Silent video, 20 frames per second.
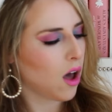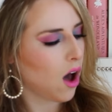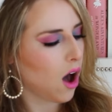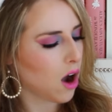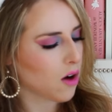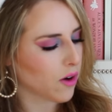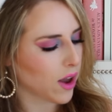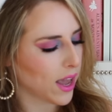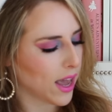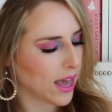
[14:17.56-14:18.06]

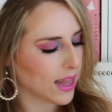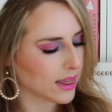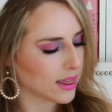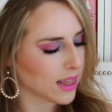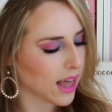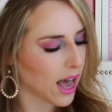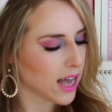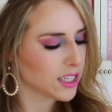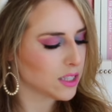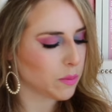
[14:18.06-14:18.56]
All right. And
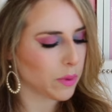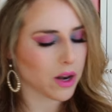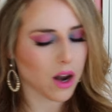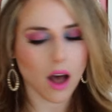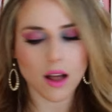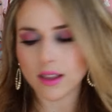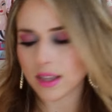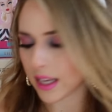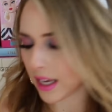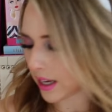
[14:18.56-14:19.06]
last but
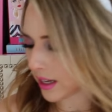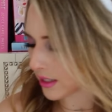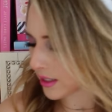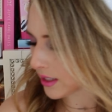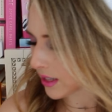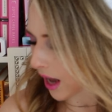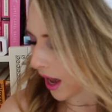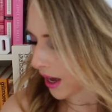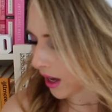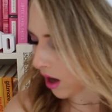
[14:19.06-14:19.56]
not
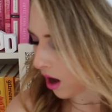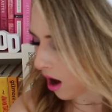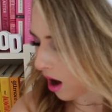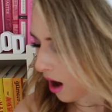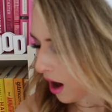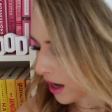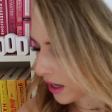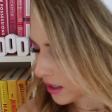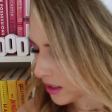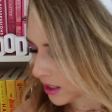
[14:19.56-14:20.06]
least, I
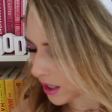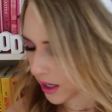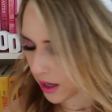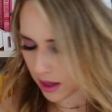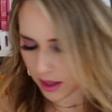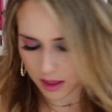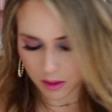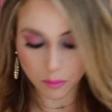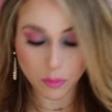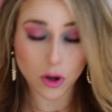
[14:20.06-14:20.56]
got
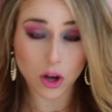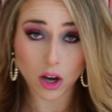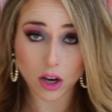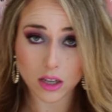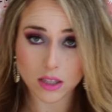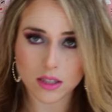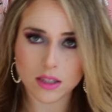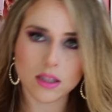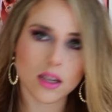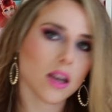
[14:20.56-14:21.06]
in the
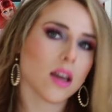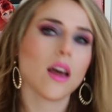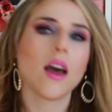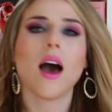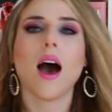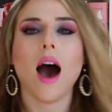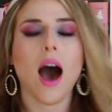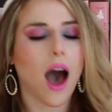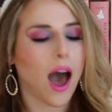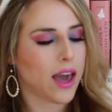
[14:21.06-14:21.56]
books,
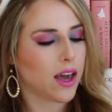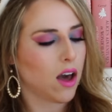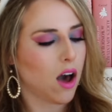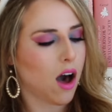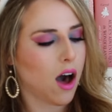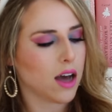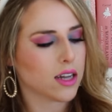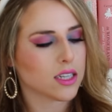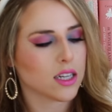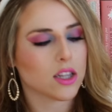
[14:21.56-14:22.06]
I
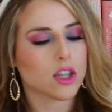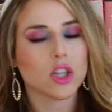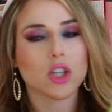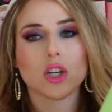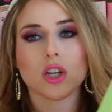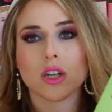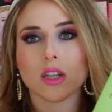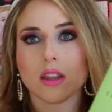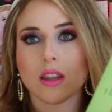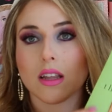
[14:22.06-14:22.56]
got
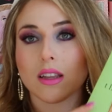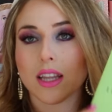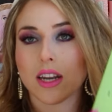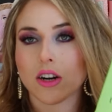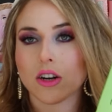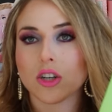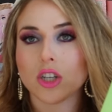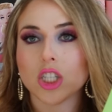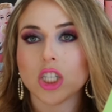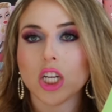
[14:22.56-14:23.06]
the
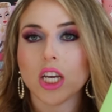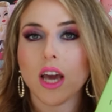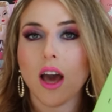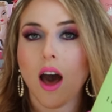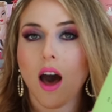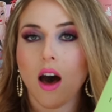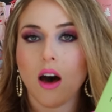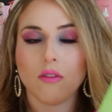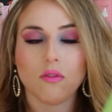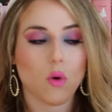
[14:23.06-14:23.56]
Liturgy
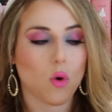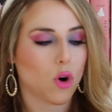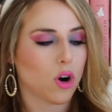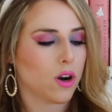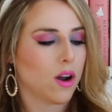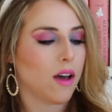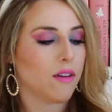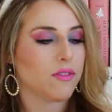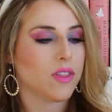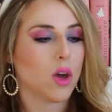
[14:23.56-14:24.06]
of
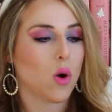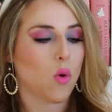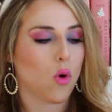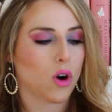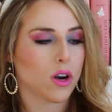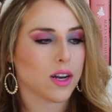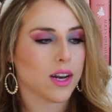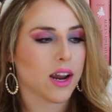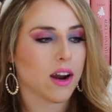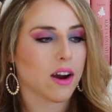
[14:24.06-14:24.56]
the
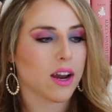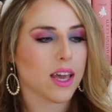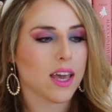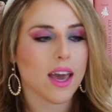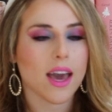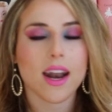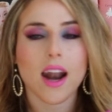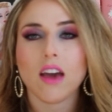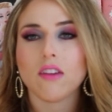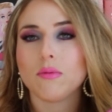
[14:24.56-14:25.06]
Ordinary,
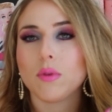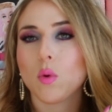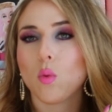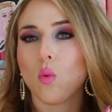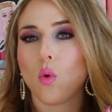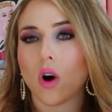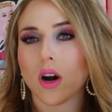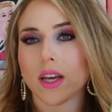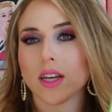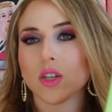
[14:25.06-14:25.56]
and I've been
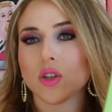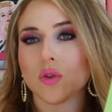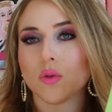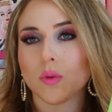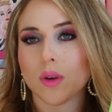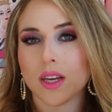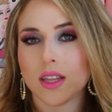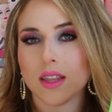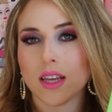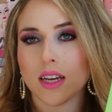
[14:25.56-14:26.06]
wanting to
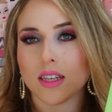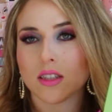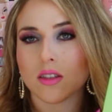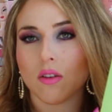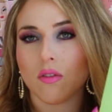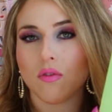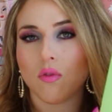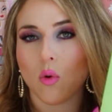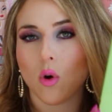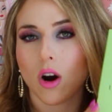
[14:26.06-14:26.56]
read this
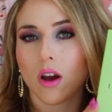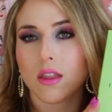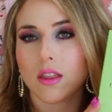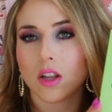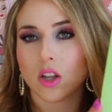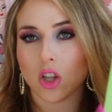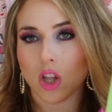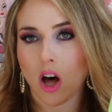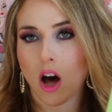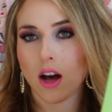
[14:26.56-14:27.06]
for the
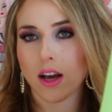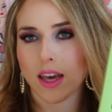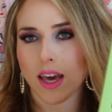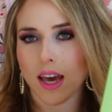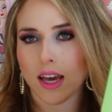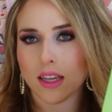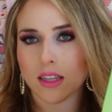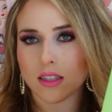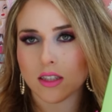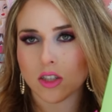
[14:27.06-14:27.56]

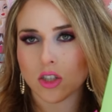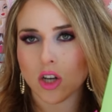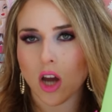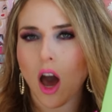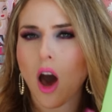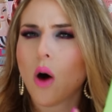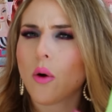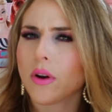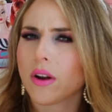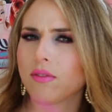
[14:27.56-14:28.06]
longest.
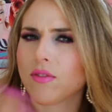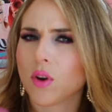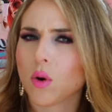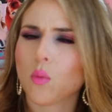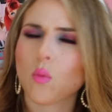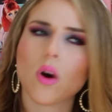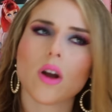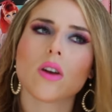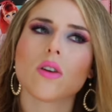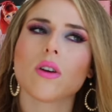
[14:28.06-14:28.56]
Oh, and if you're
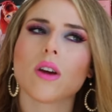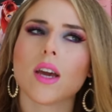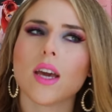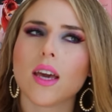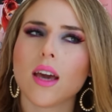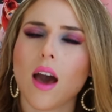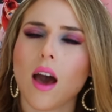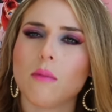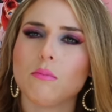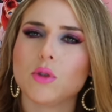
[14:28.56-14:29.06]

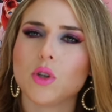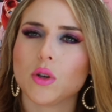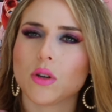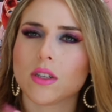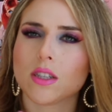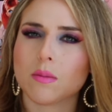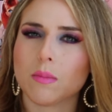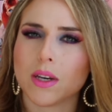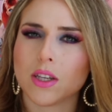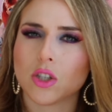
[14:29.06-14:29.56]
wondering, Judah
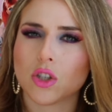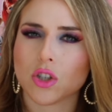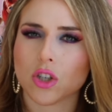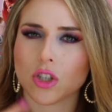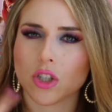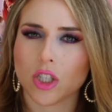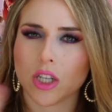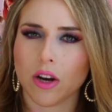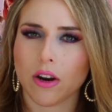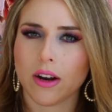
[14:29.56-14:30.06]
Smith's
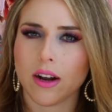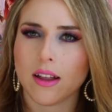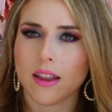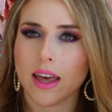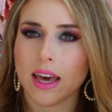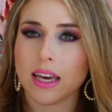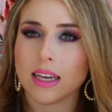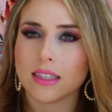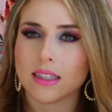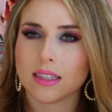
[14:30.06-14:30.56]
church here in
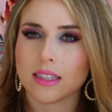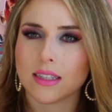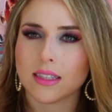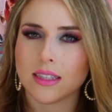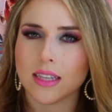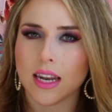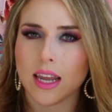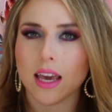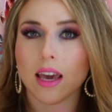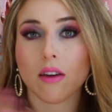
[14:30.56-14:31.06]
LA is The
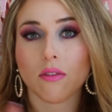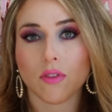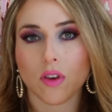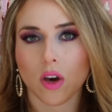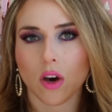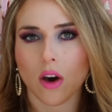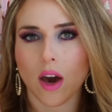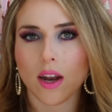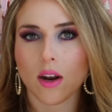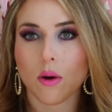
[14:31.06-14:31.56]
City.
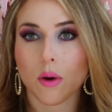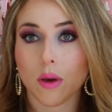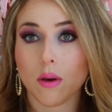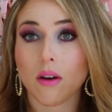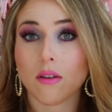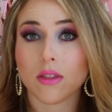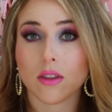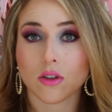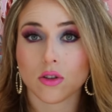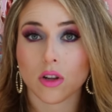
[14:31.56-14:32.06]
I
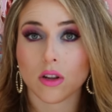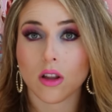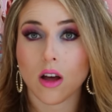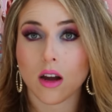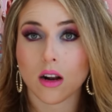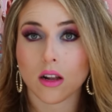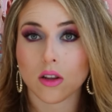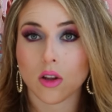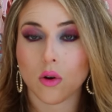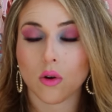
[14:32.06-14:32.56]
know there's a
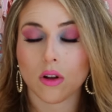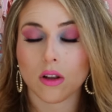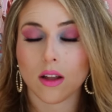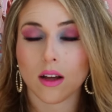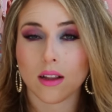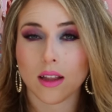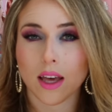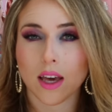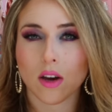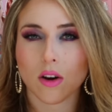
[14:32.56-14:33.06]
lot of local
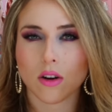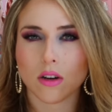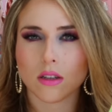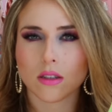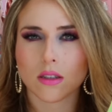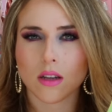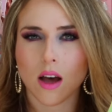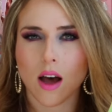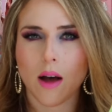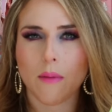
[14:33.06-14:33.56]
LA
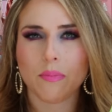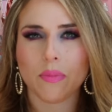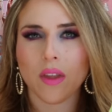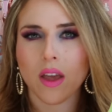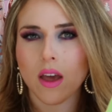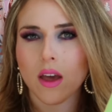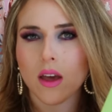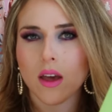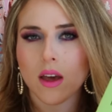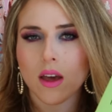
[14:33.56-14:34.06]
girls
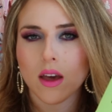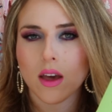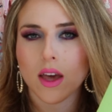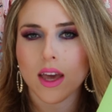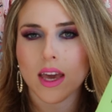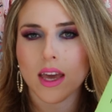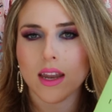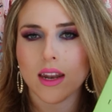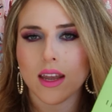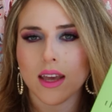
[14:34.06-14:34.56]

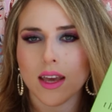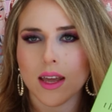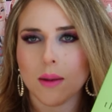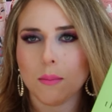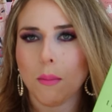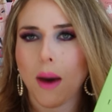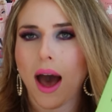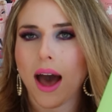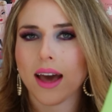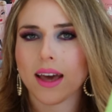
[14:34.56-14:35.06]
in
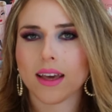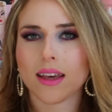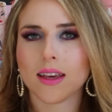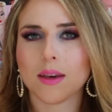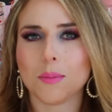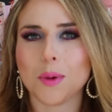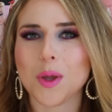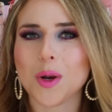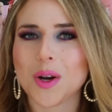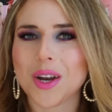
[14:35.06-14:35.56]
my
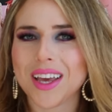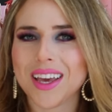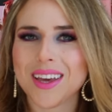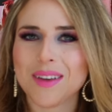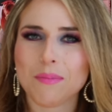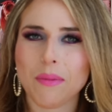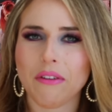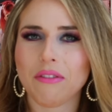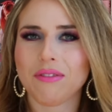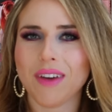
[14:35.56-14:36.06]
community,
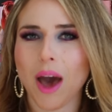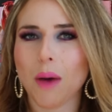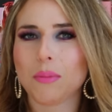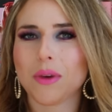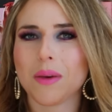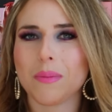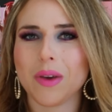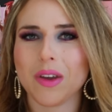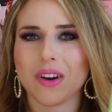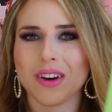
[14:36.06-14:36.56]
in my fab
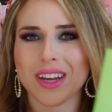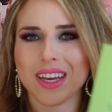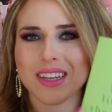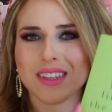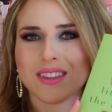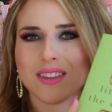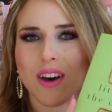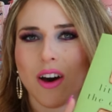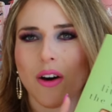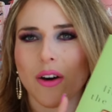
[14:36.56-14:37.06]
community.
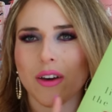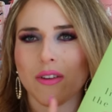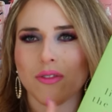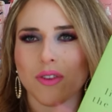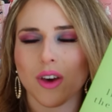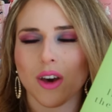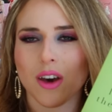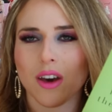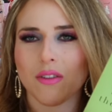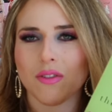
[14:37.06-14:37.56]
So if
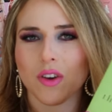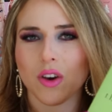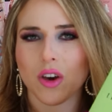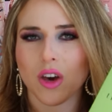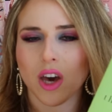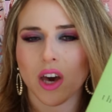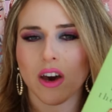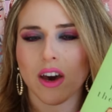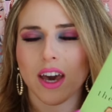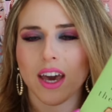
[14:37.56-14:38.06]
you're
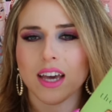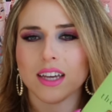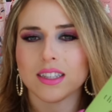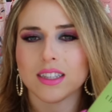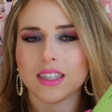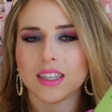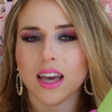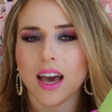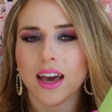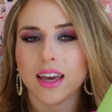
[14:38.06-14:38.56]

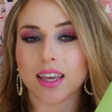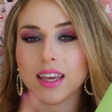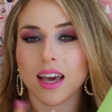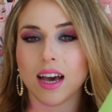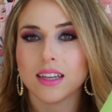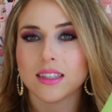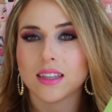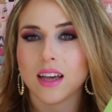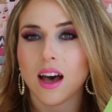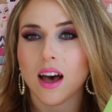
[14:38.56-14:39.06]
curious, he
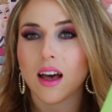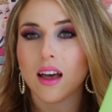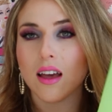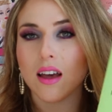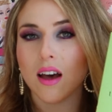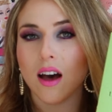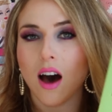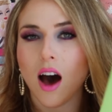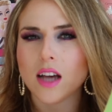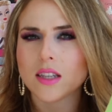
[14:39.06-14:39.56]
has a
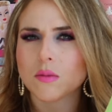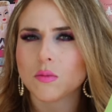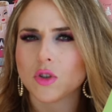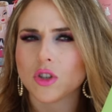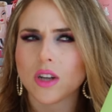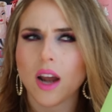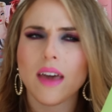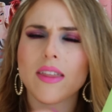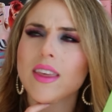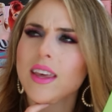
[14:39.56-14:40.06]
awesome
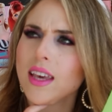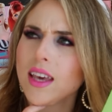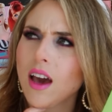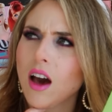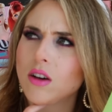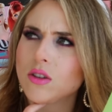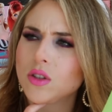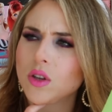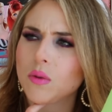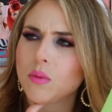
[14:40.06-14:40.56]
church. I think he
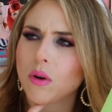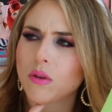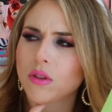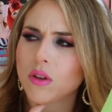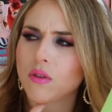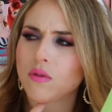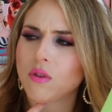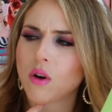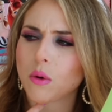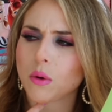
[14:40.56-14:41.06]
also wrote
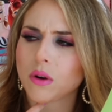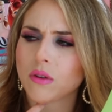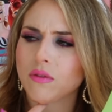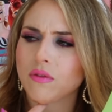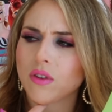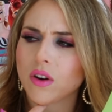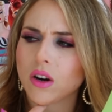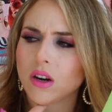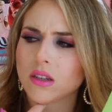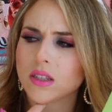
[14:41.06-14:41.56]
the foreword
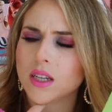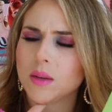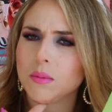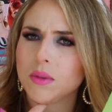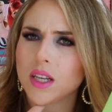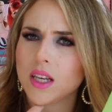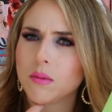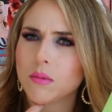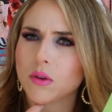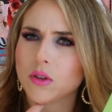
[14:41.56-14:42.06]
for Tim
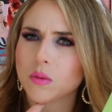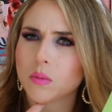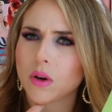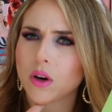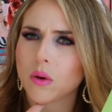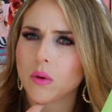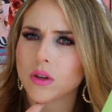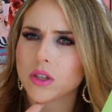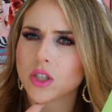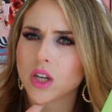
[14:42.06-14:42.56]
Tebow's
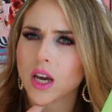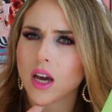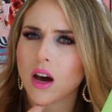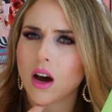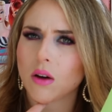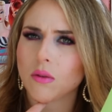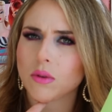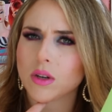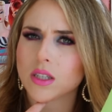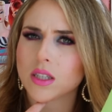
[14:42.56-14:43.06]
book, which I
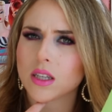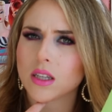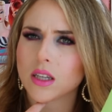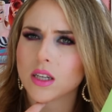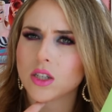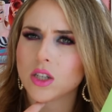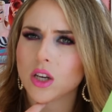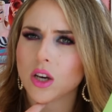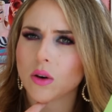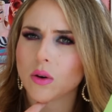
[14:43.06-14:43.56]
got
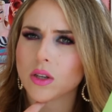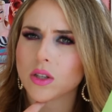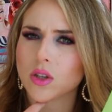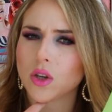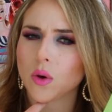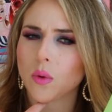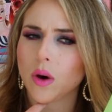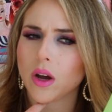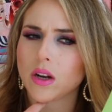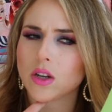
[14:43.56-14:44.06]
recently too, his
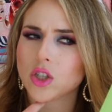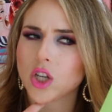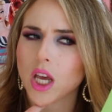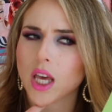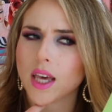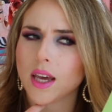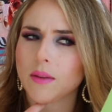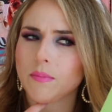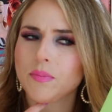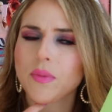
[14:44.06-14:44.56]
new one,
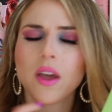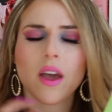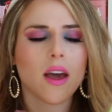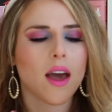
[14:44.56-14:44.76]
Shaken.